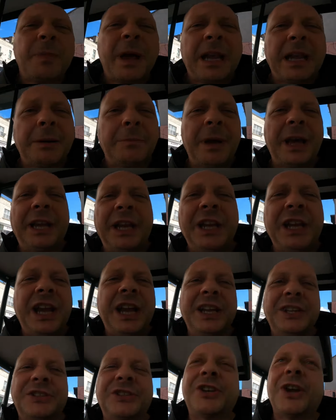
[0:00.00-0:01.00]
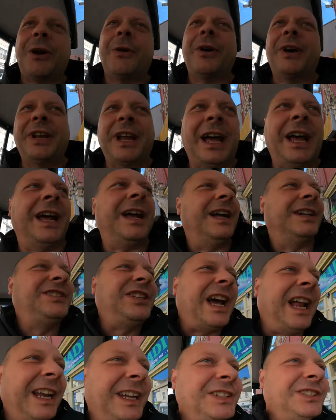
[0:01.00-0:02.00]
many, many years ago, and a
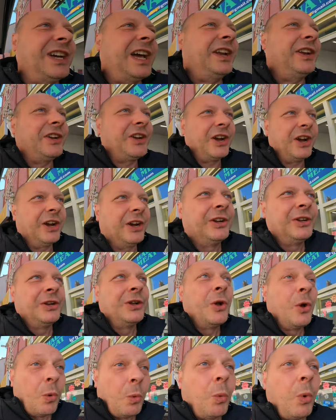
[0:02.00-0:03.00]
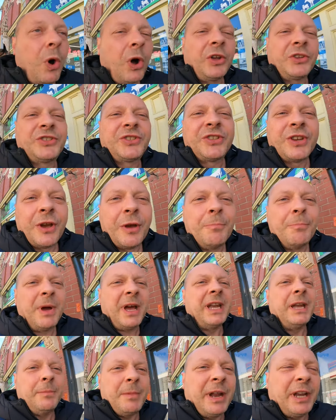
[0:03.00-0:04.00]
challenge Annika was
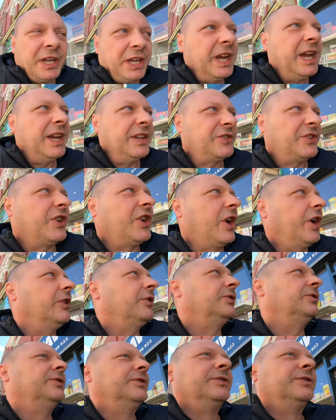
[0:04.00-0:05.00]
many, many years ago.